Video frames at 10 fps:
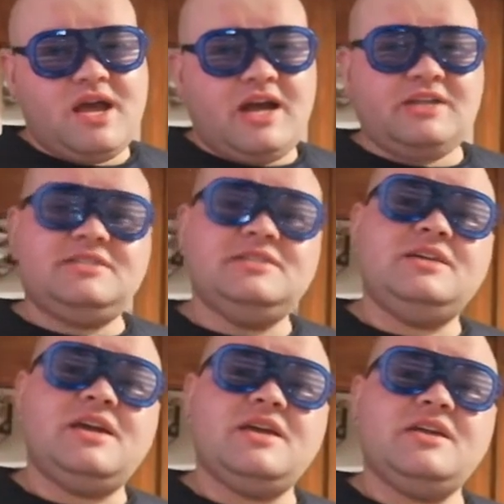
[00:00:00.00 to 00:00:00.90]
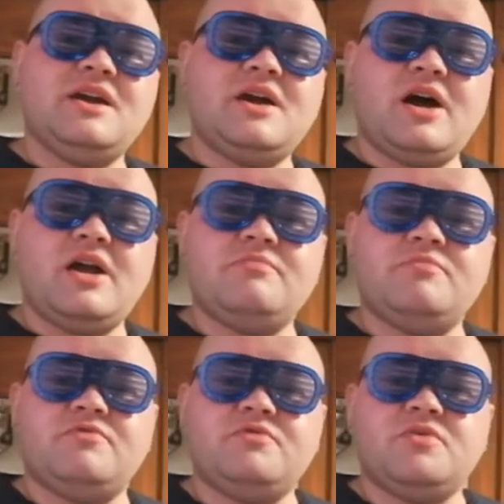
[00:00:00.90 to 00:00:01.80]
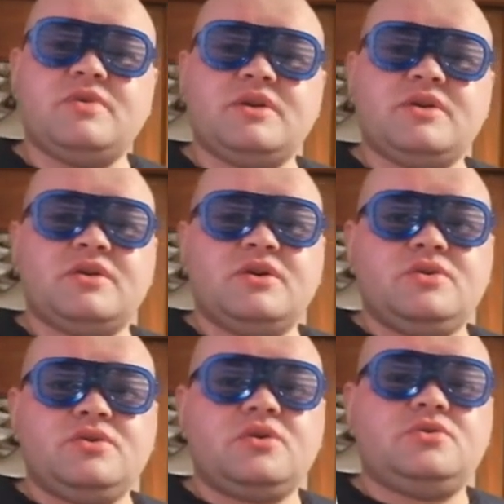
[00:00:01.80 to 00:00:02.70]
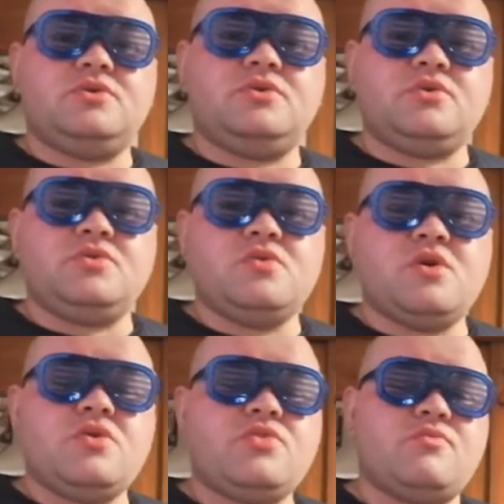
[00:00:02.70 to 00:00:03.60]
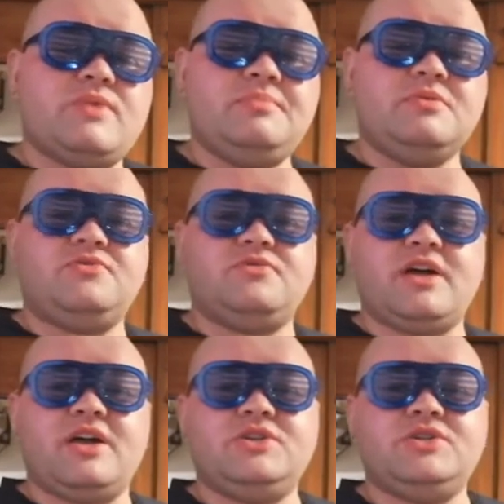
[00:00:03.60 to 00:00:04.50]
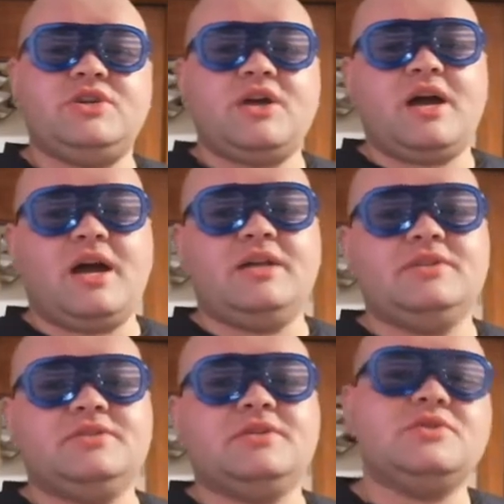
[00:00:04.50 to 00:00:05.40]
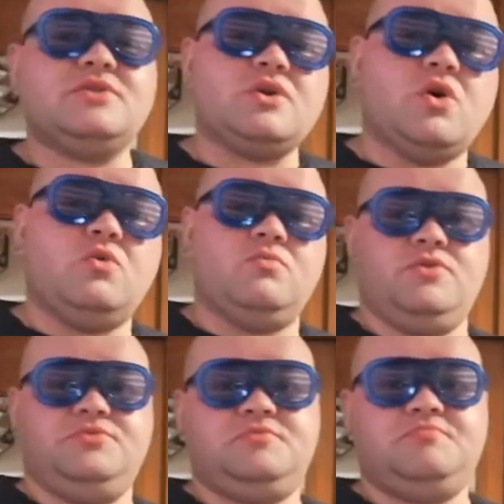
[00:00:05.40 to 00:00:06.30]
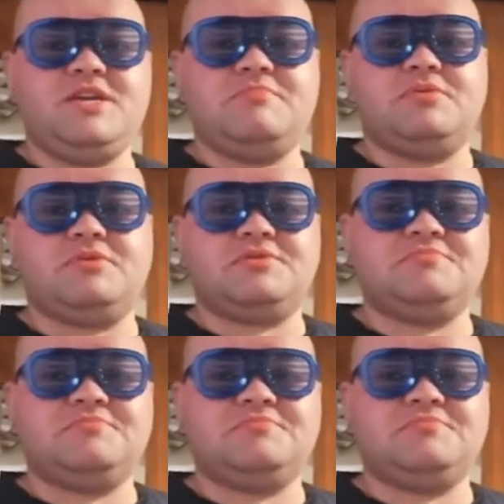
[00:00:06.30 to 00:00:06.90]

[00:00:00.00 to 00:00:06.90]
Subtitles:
and today I am reviewing Doctor Who, The Rebel Flesh, and The Almost People.